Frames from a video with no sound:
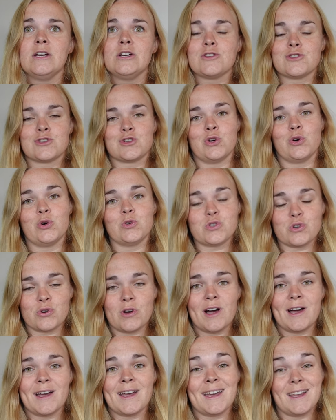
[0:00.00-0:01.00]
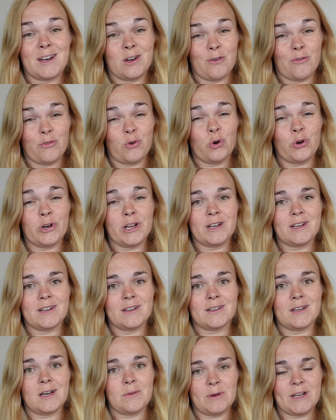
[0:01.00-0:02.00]
So try and avoid
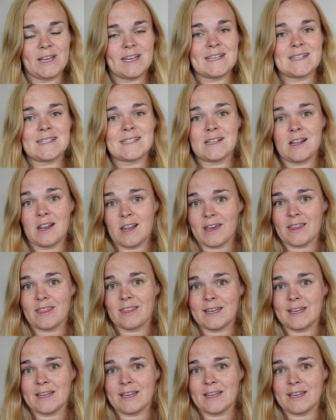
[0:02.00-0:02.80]
a place like